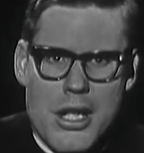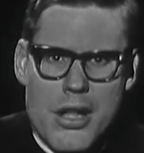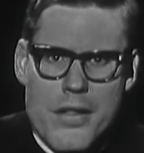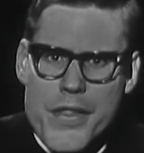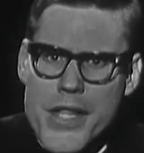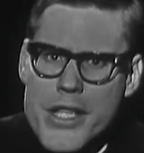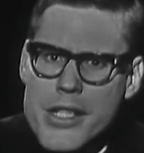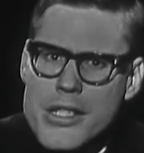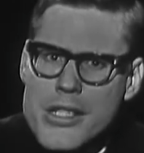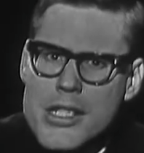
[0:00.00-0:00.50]

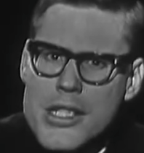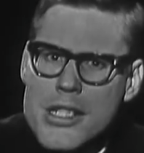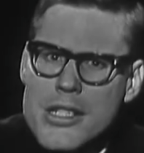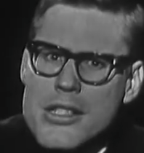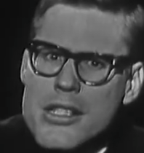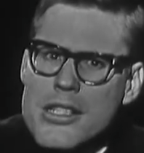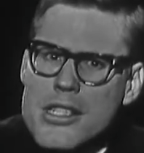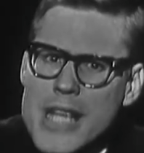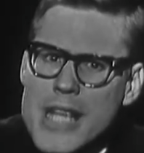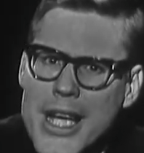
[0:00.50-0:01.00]
This is
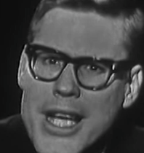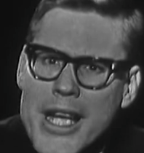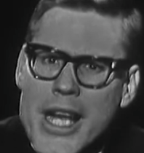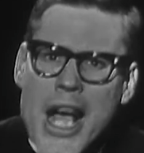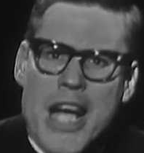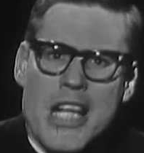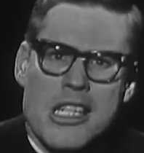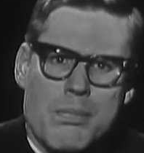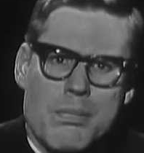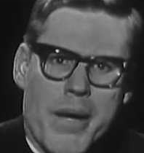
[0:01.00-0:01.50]
the second
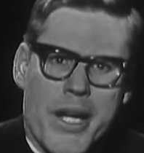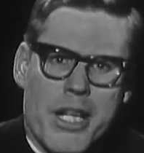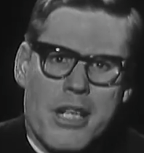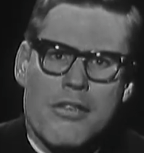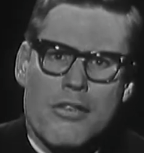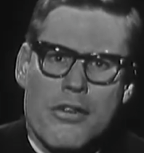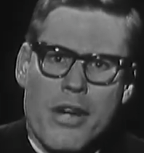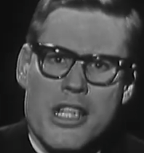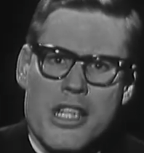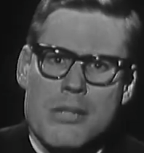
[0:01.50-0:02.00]
aspect of
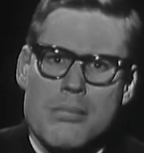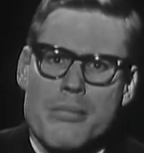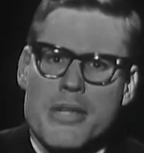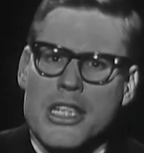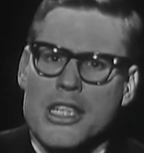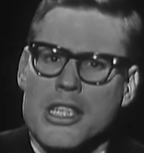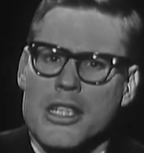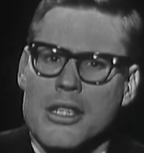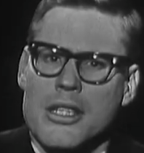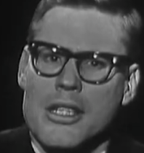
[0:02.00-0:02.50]
Christ's
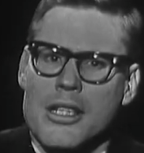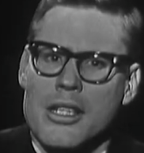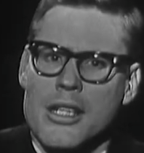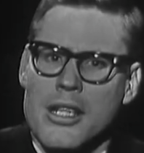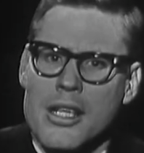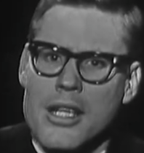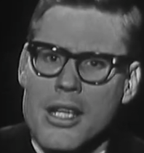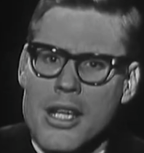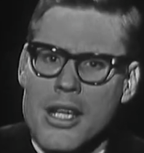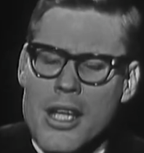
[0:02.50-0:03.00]
mission.
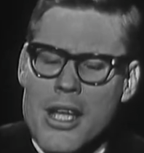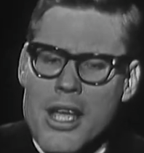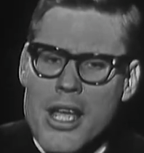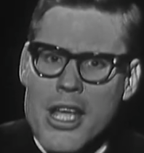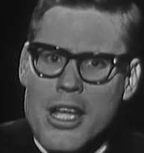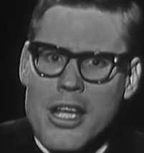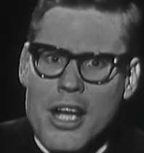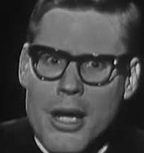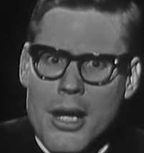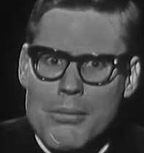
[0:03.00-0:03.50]
He
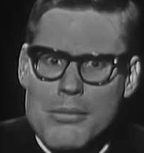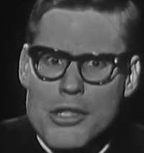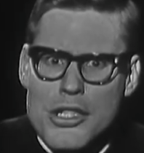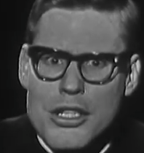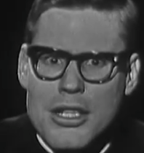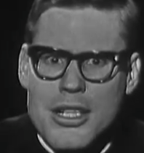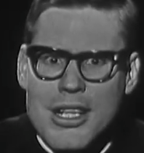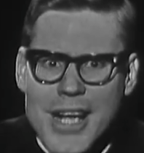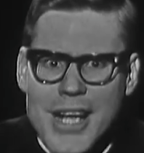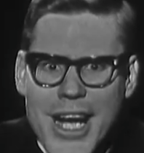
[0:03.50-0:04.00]
comes to
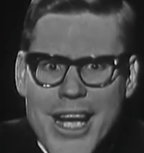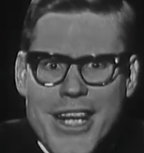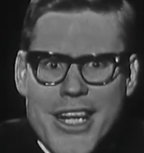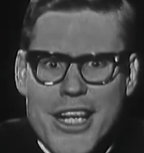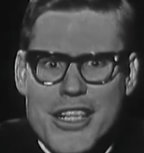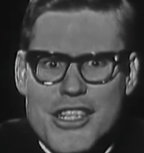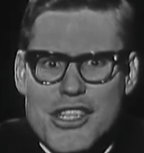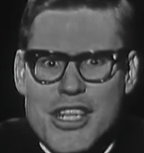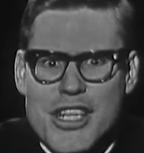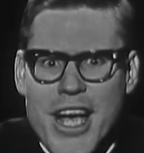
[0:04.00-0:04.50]
guide
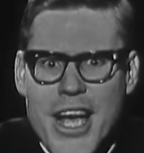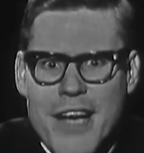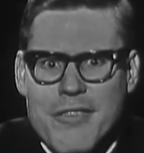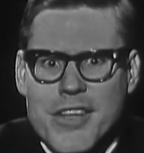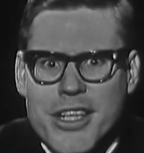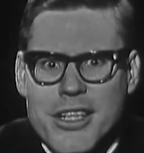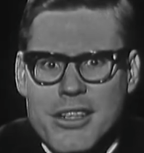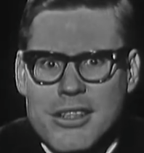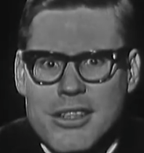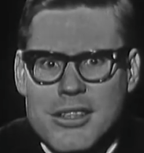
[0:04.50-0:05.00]
us to heaven.